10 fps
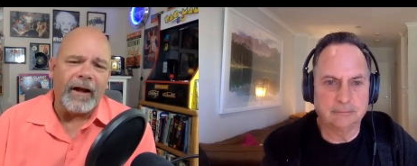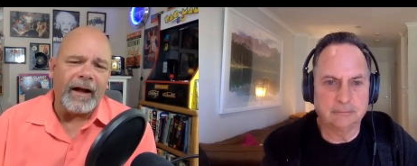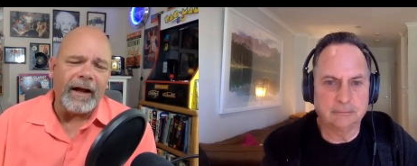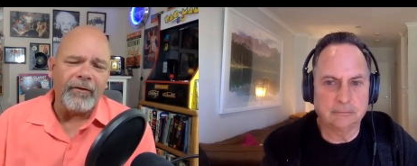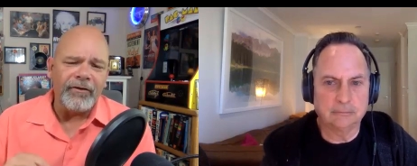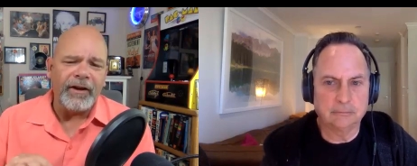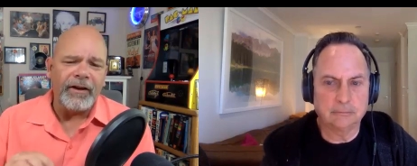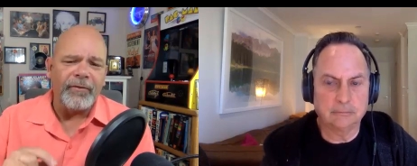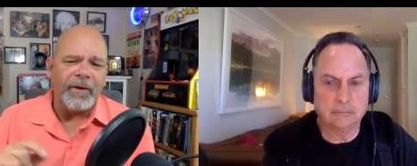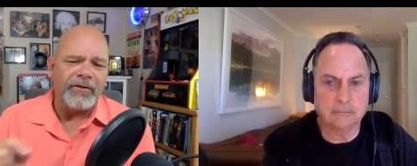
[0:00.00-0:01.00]
Speaker 1: I don't see it
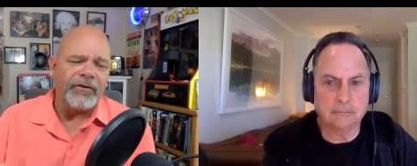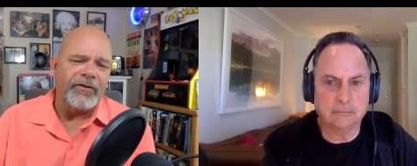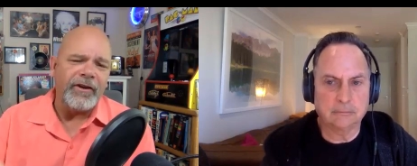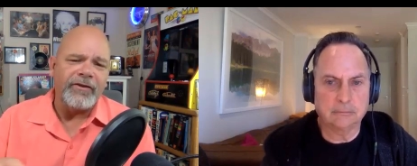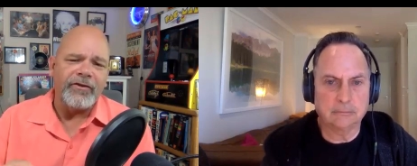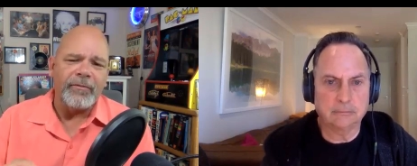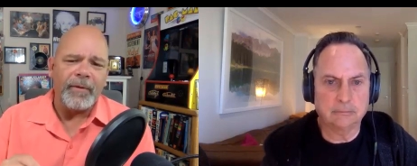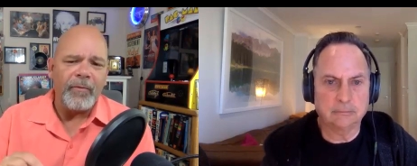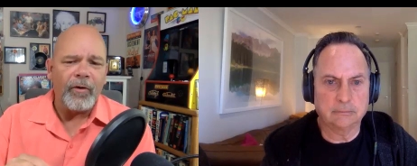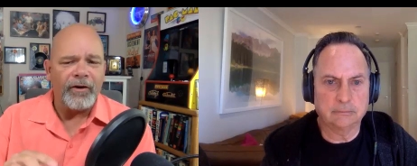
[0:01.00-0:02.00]
so much as digital, but
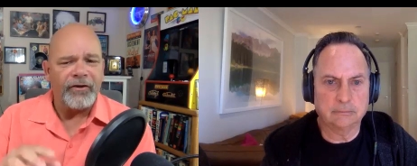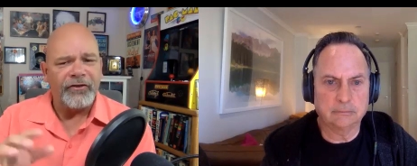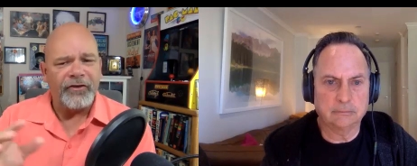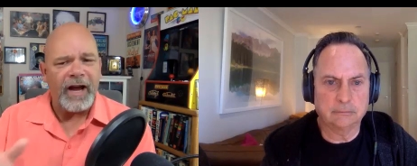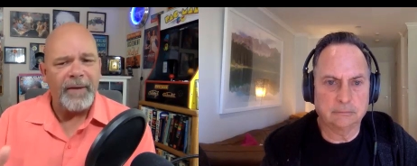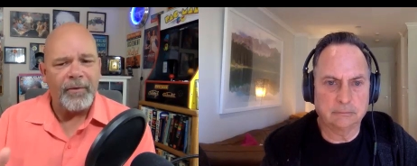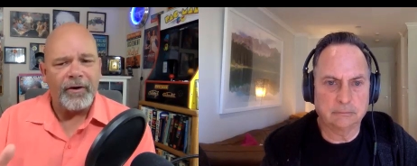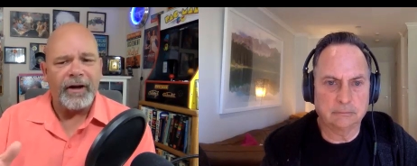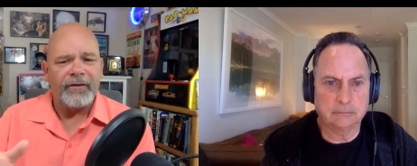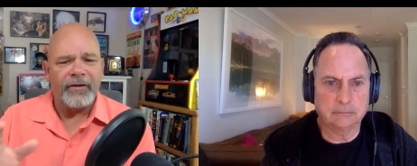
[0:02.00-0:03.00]
more as
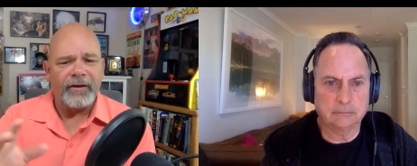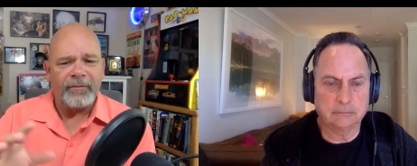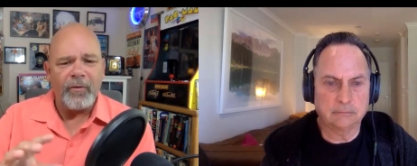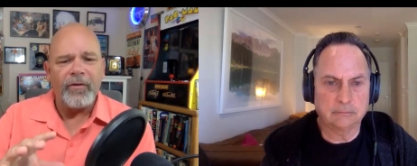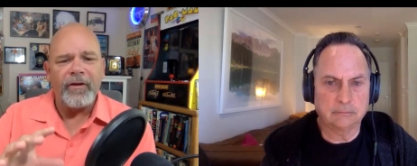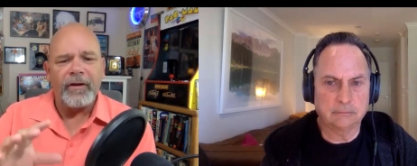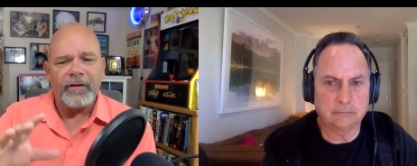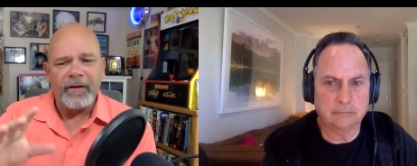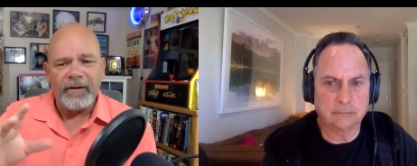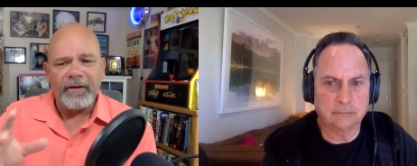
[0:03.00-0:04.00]
cyber. It's it's more the
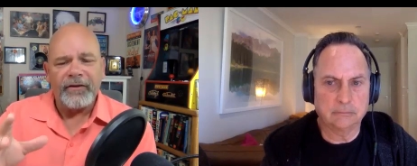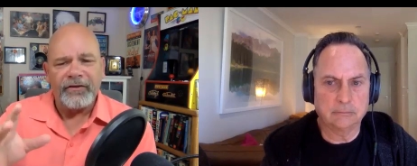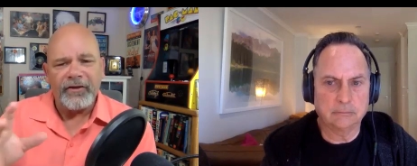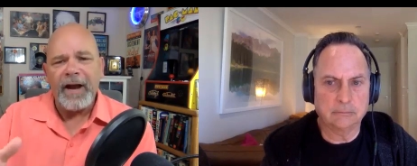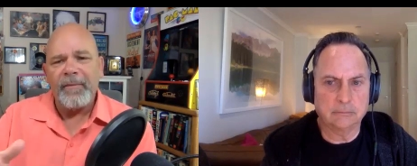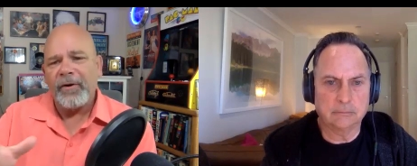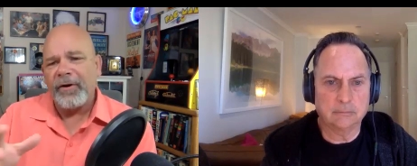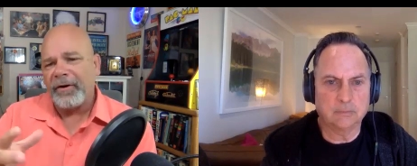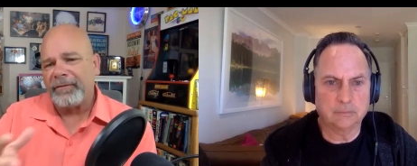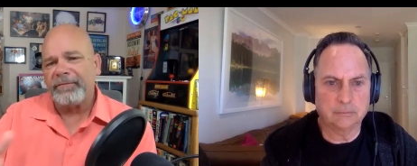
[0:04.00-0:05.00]
the
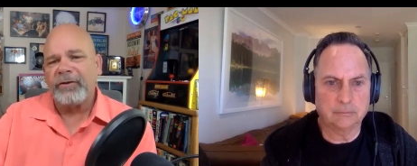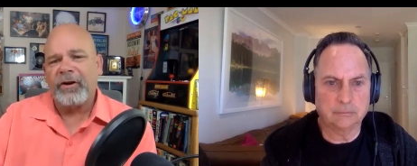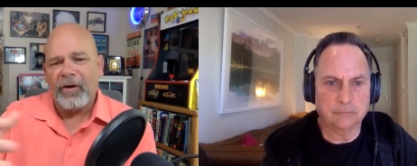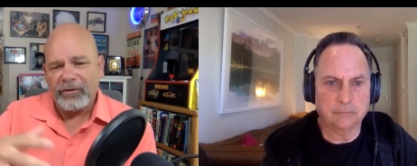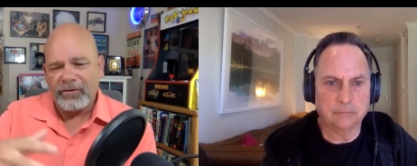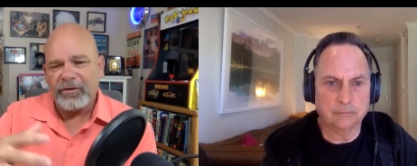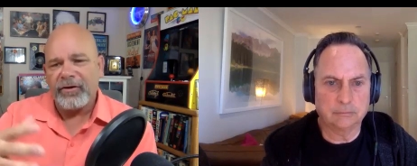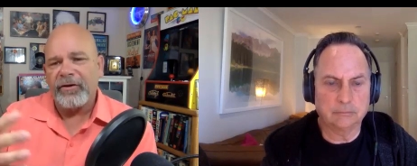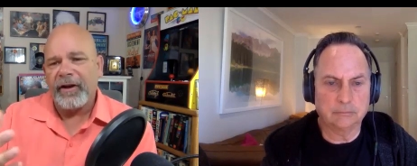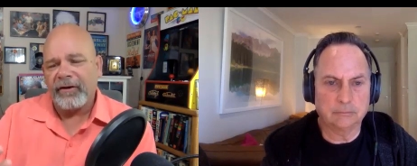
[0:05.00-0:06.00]
cyber
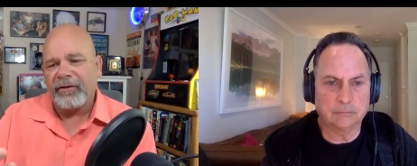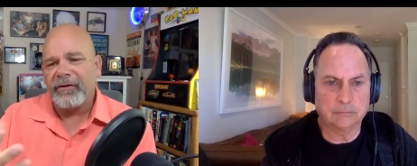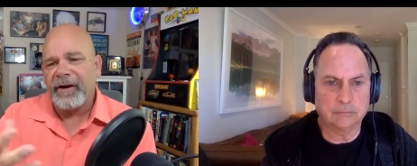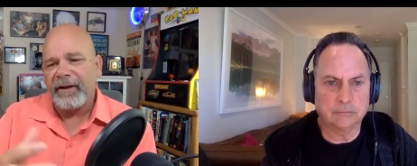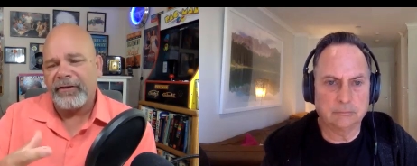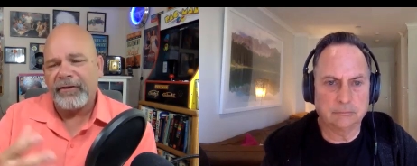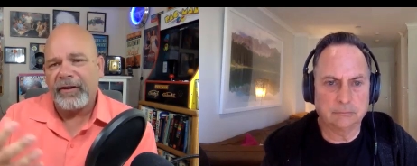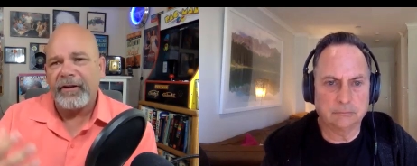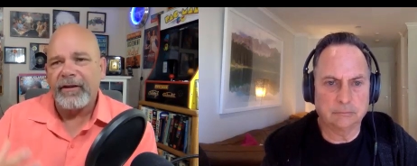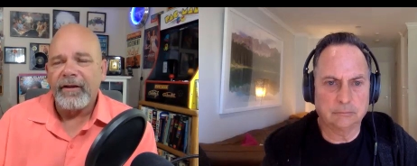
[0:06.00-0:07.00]
culture that creates
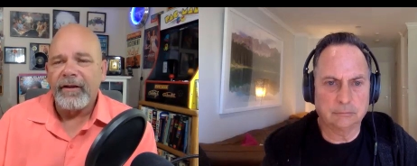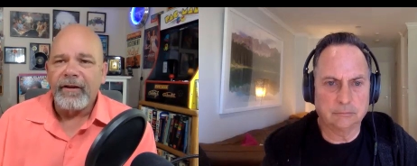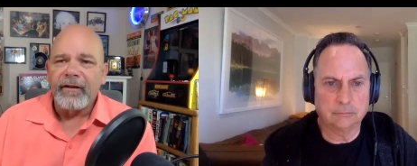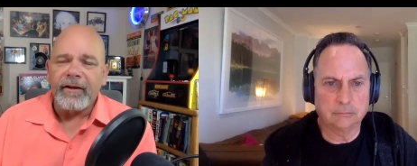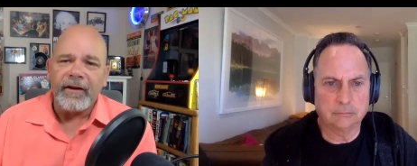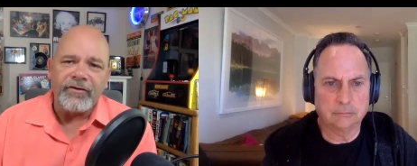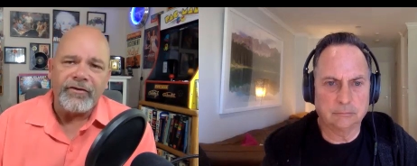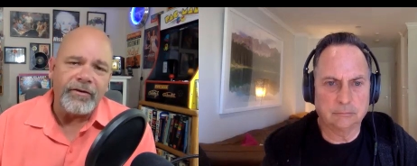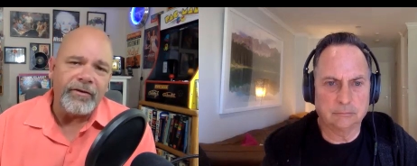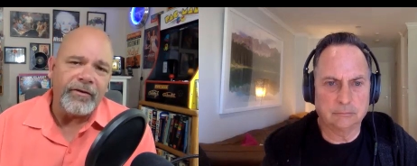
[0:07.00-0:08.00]
the the
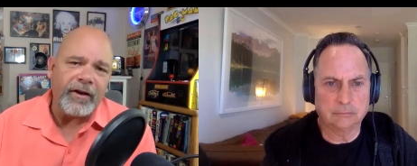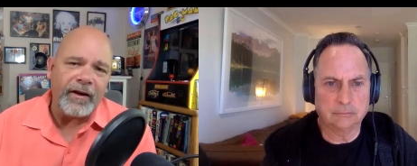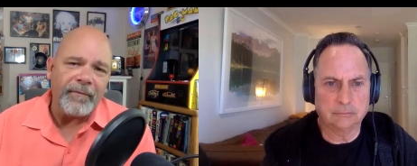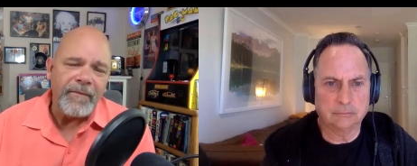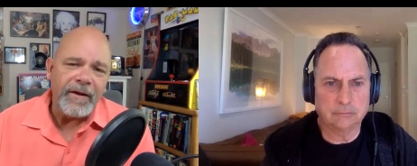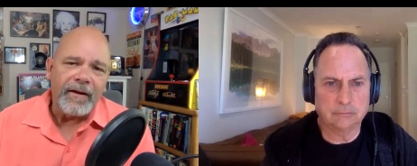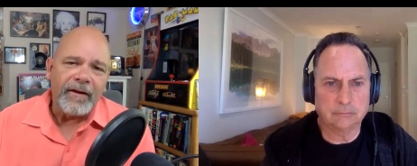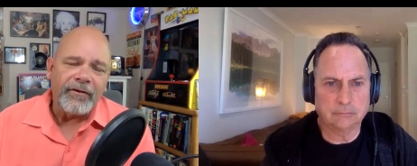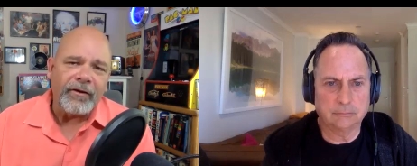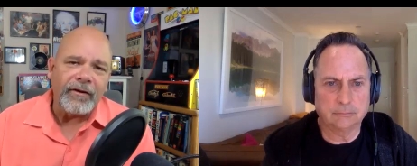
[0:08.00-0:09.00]
issues. Um,
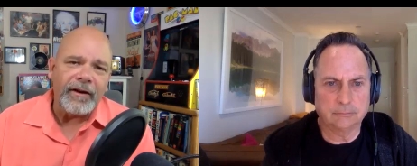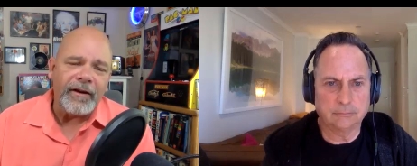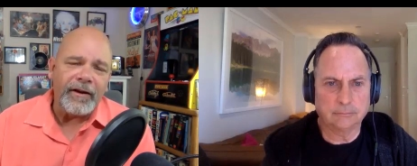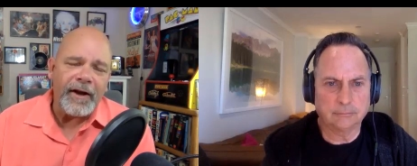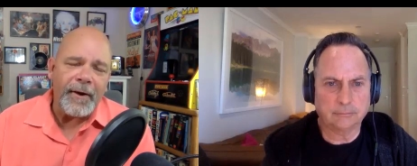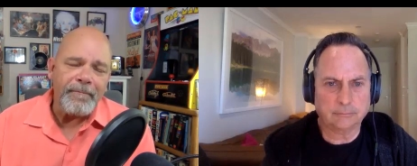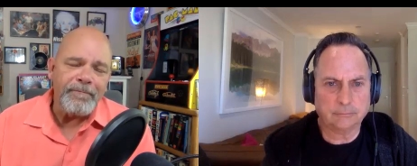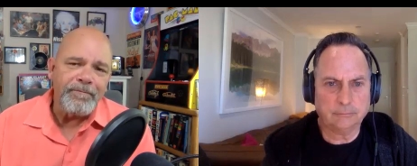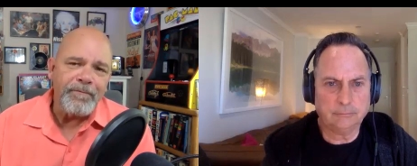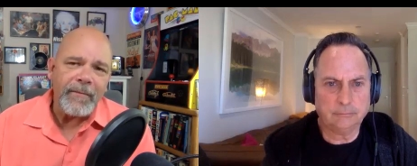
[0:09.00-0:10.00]
certainly, the um,
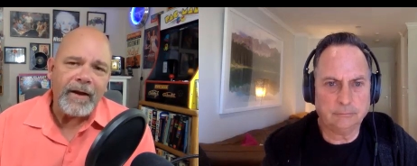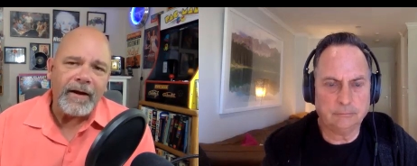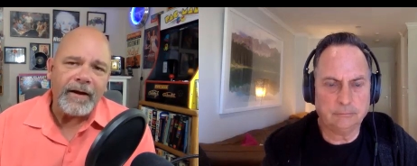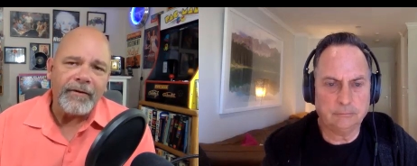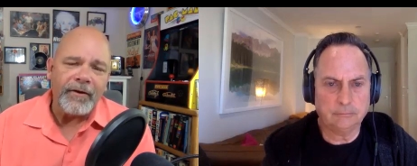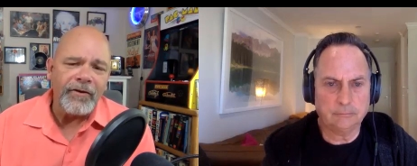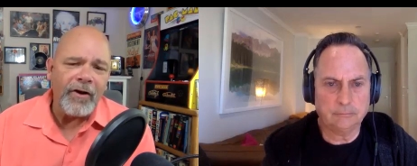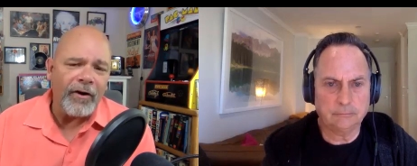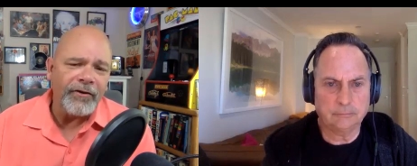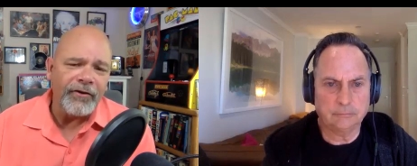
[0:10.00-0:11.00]
uh, the
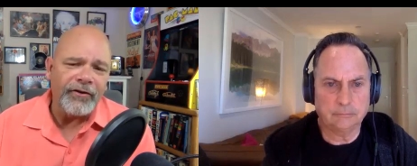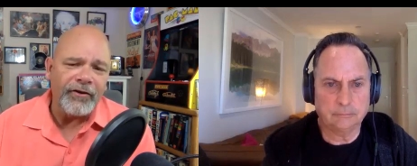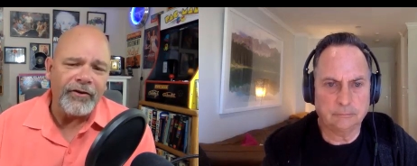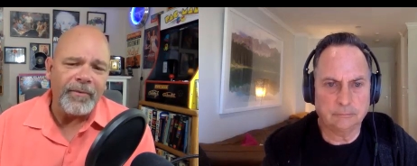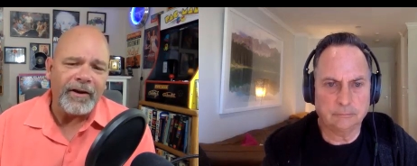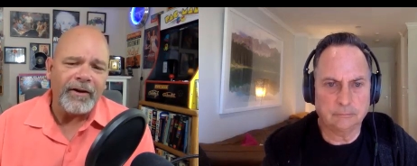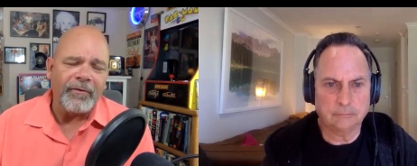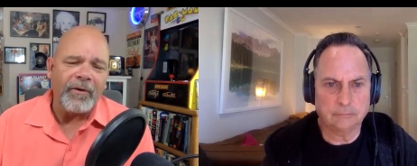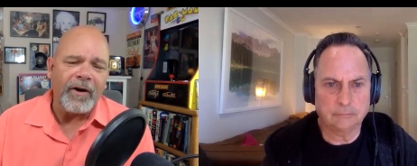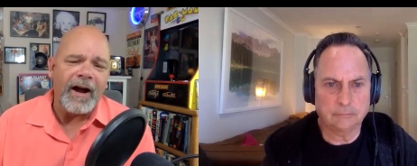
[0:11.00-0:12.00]
narcissism that can
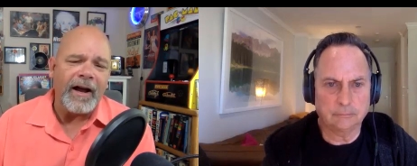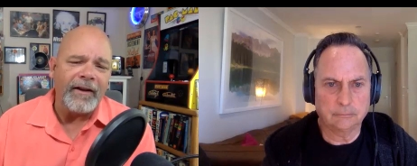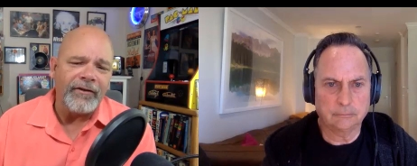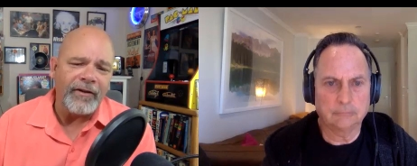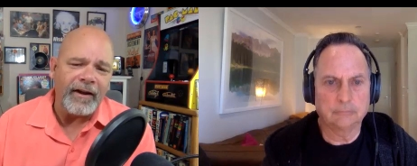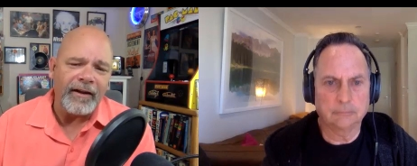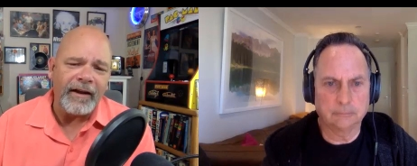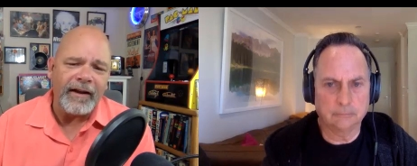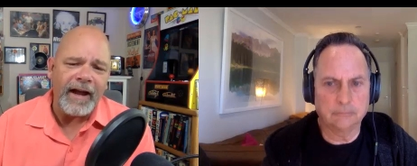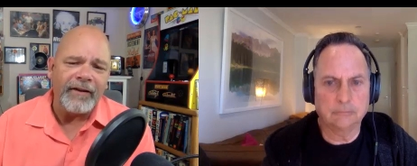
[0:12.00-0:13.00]
rise, I
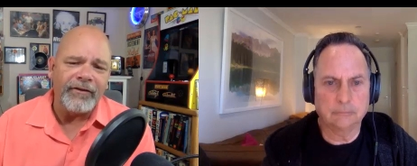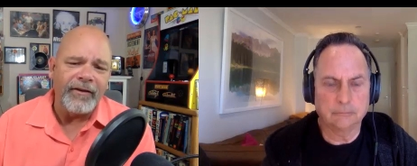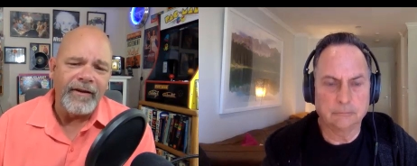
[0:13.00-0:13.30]
think mm-hmm. has